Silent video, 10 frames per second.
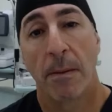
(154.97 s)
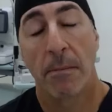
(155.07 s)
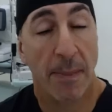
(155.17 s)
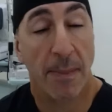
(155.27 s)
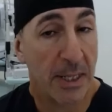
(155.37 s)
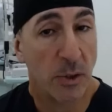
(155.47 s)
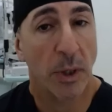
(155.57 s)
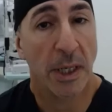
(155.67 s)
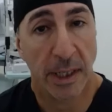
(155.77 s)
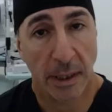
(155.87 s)
And that's what I
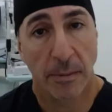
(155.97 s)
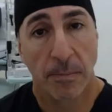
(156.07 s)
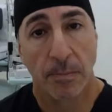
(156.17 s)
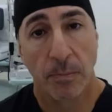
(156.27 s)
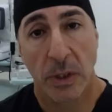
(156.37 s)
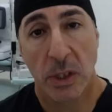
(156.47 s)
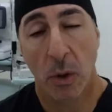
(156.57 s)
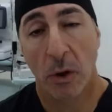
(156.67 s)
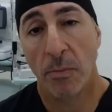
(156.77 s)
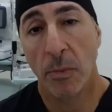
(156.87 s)
did. So I
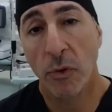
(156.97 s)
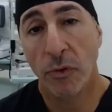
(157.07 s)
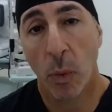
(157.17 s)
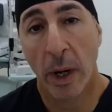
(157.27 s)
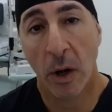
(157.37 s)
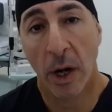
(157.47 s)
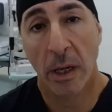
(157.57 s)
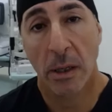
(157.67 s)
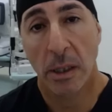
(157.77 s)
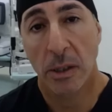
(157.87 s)
removed one eye,
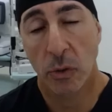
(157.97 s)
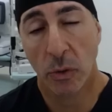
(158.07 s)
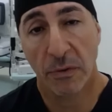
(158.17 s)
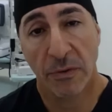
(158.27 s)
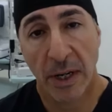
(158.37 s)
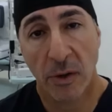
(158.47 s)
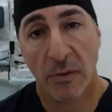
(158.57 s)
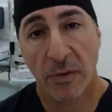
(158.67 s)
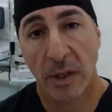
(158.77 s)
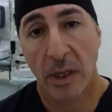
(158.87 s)
took the front off
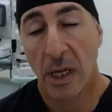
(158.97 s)
it,